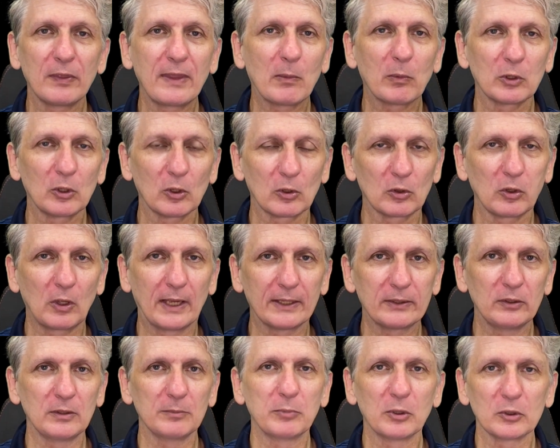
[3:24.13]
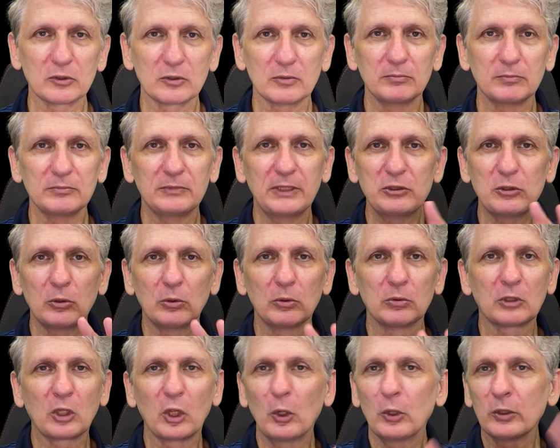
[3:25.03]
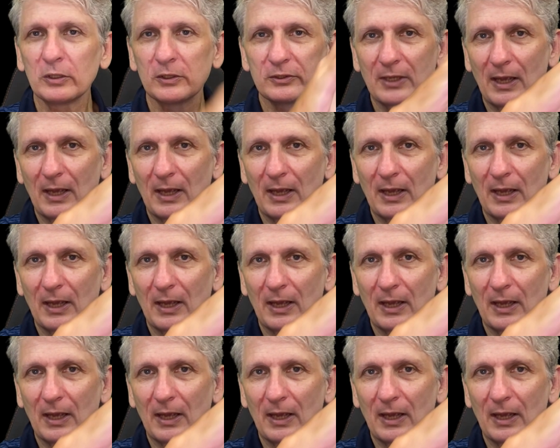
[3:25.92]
You can put some digital curtains up and see what